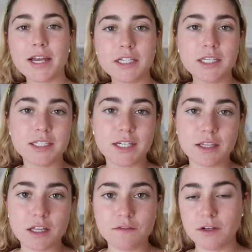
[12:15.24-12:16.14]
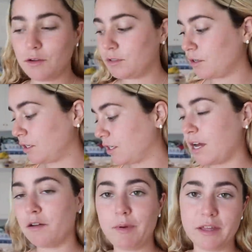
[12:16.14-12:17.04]
I guess these day in the life videos are gonna
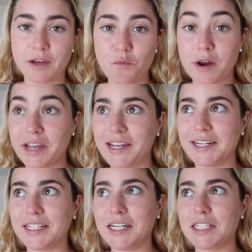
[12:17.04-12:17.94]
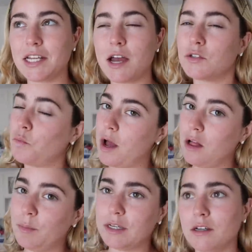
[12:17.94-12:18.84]
kind of be like what I eat in a day as
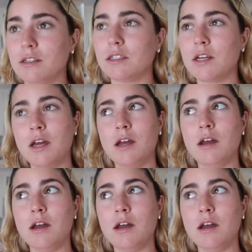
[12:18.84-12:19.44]
well, because